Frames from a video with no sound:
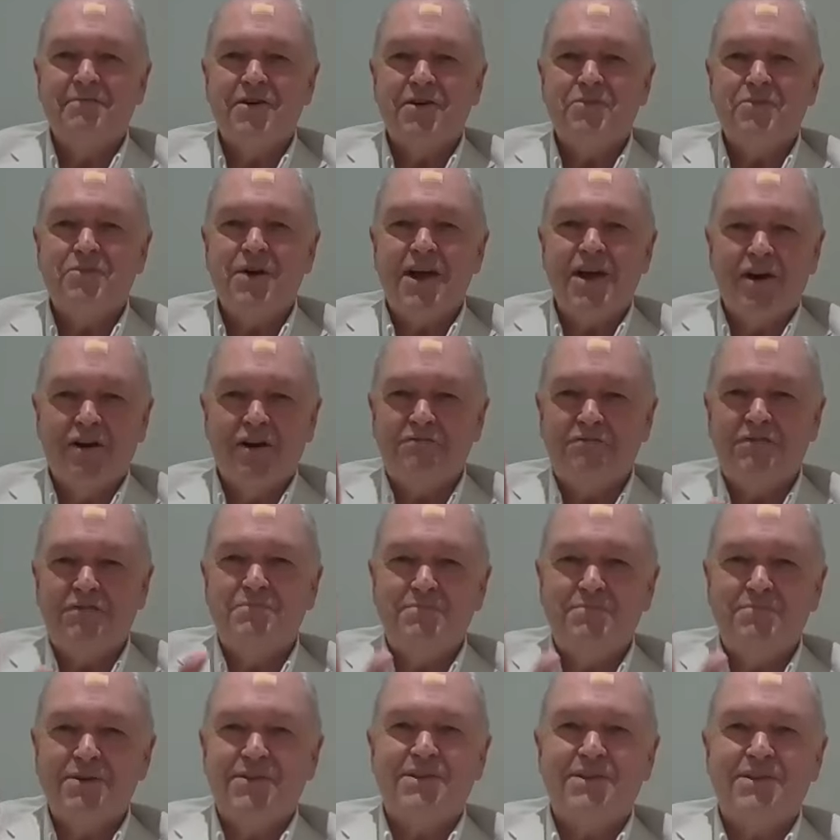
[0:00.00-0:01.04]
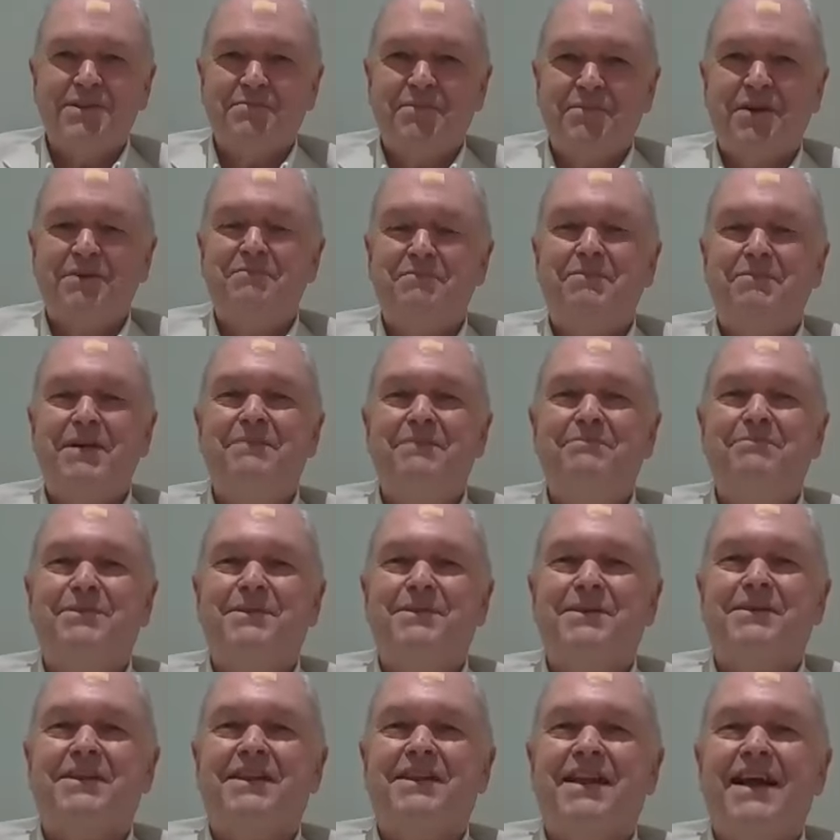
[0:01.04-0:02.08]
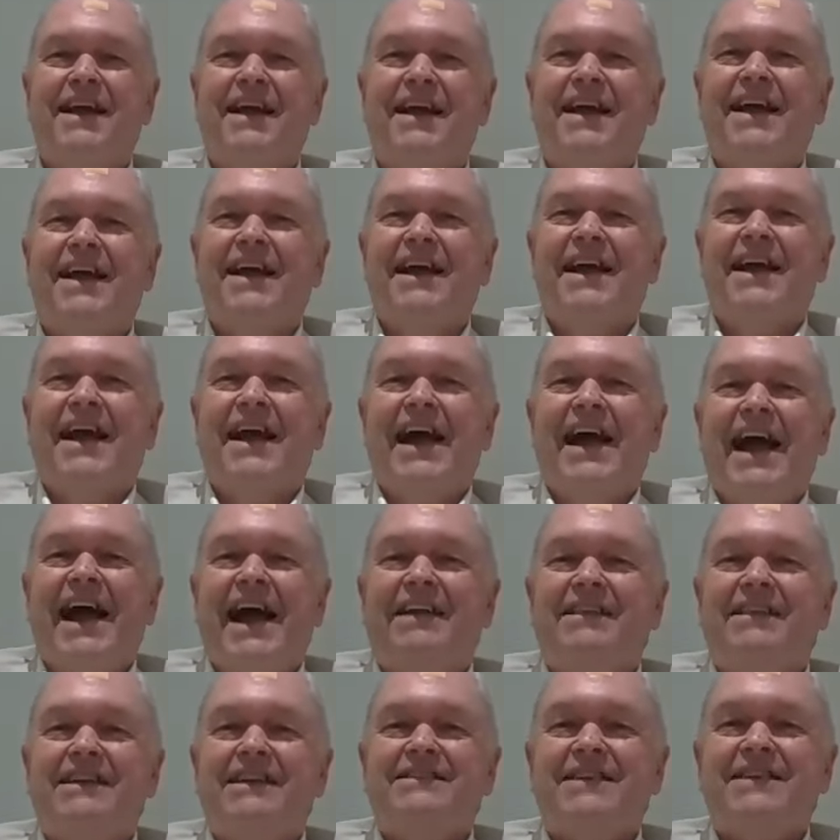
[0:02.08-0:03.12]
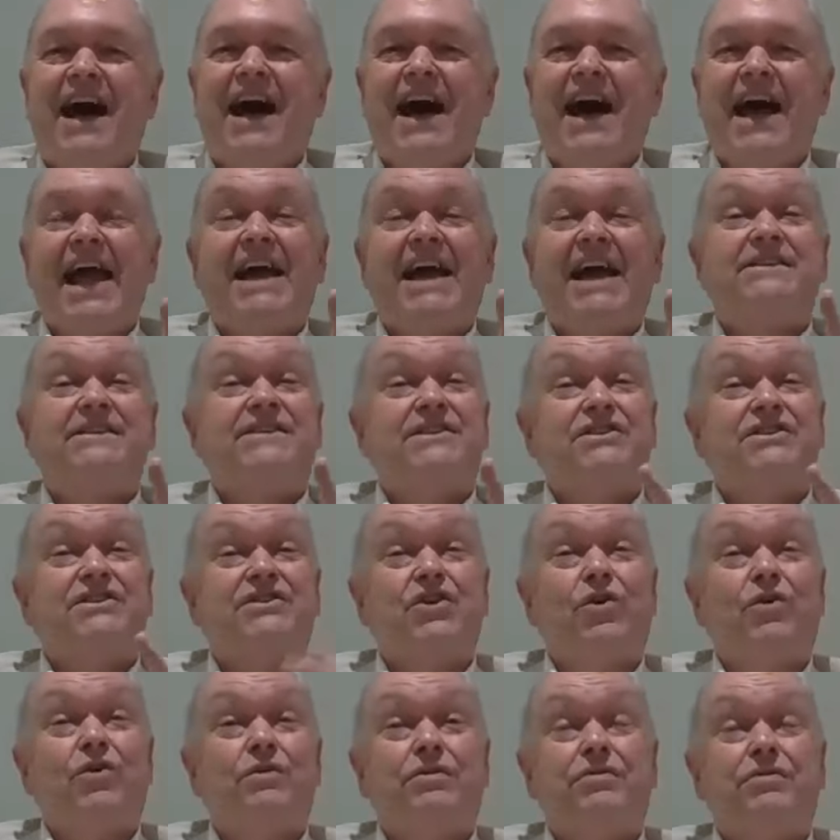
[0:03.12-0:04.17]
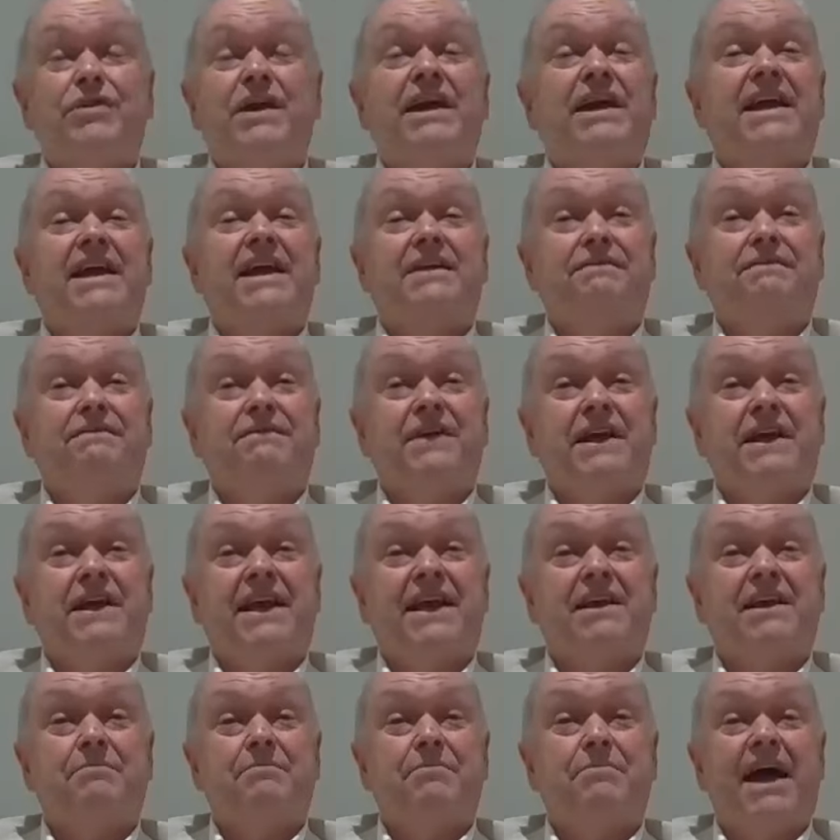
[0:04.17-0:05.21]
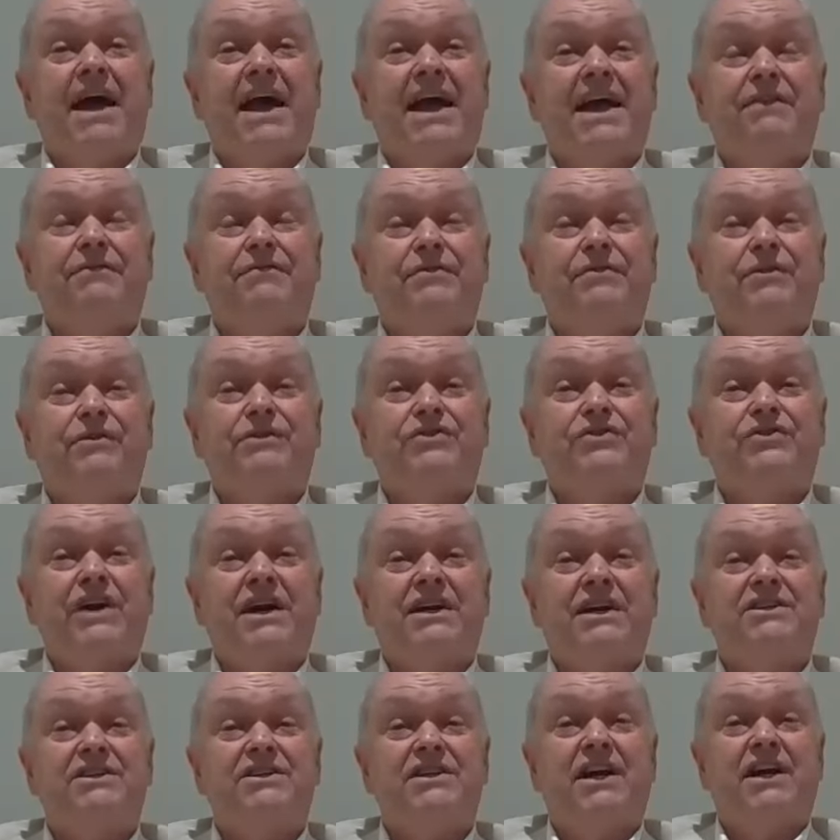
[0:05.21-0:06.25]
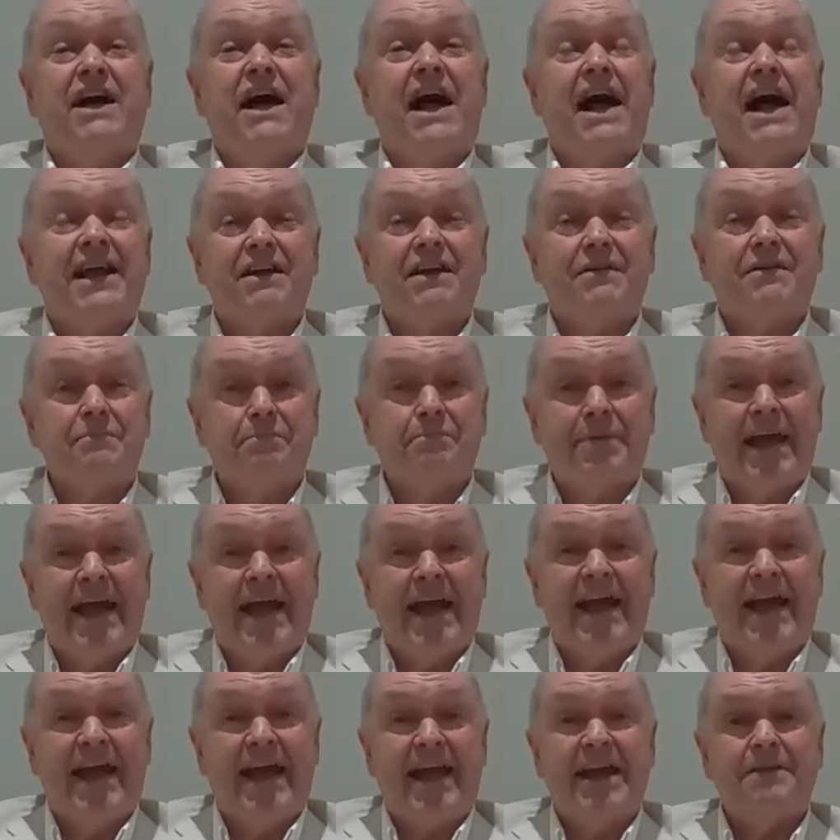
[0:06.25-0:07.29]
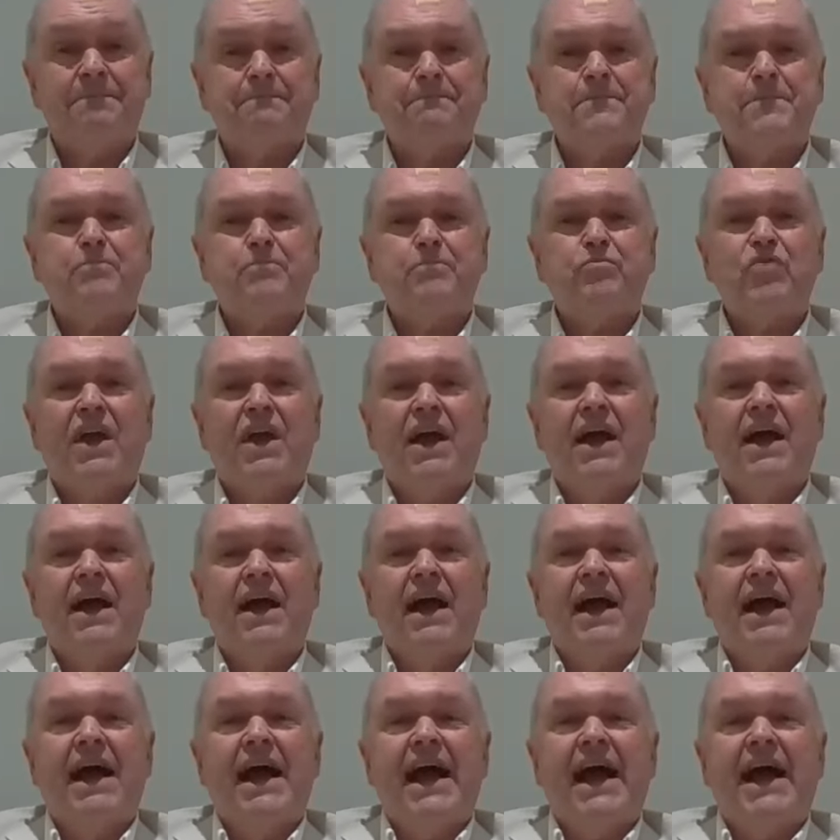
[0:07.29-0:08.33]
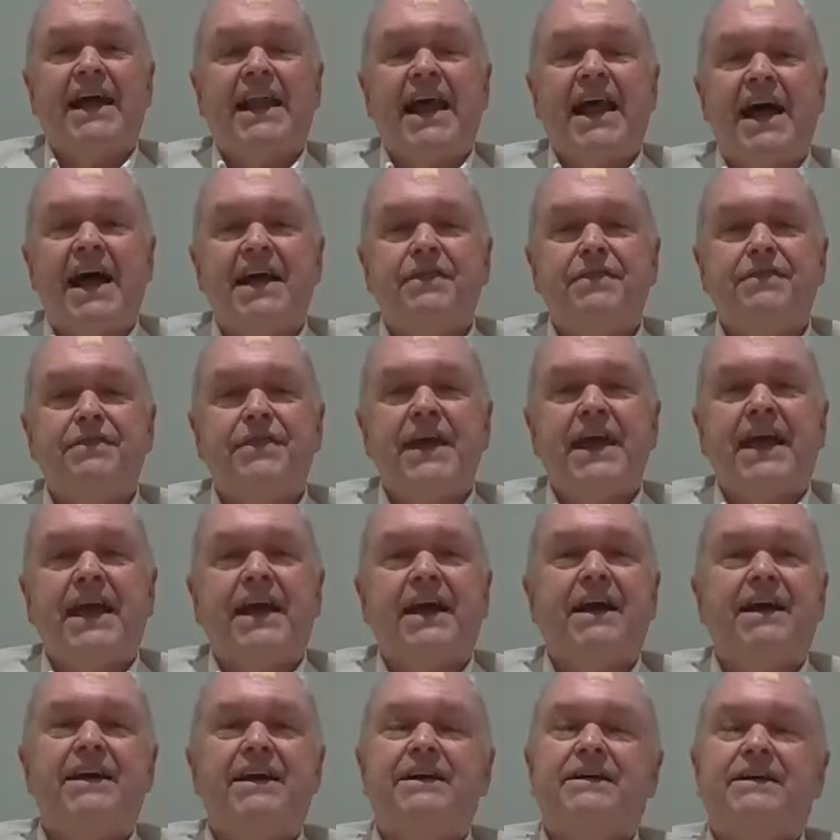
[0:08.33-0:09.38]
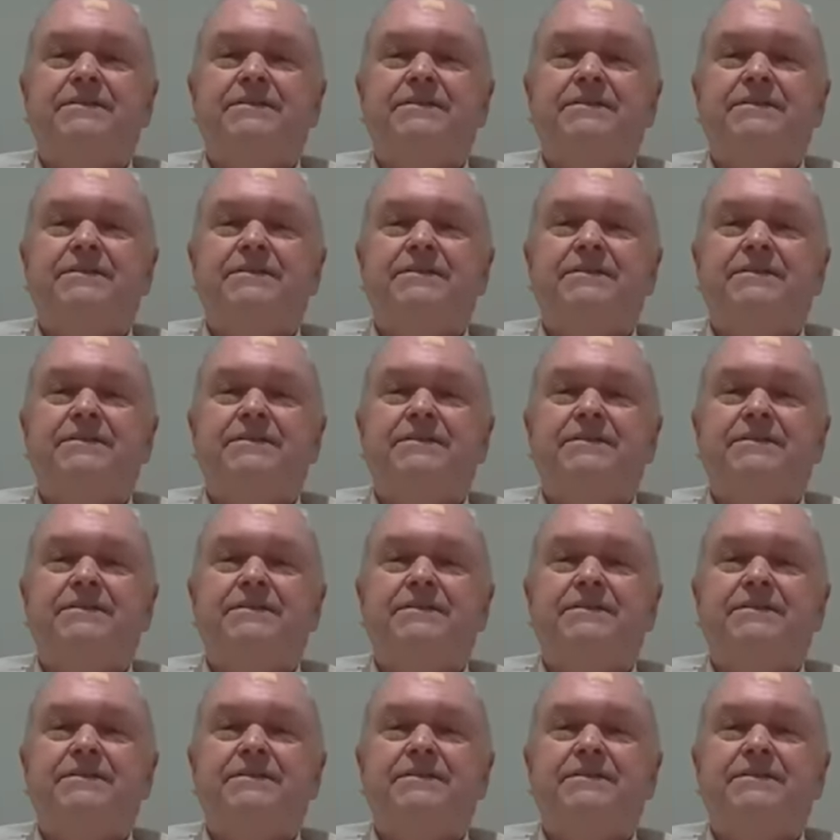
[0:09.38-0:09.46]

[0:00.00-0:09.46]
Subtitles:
We often put them on people. And this I has this whole thinking, feeling, behavioral structure. I compare and I think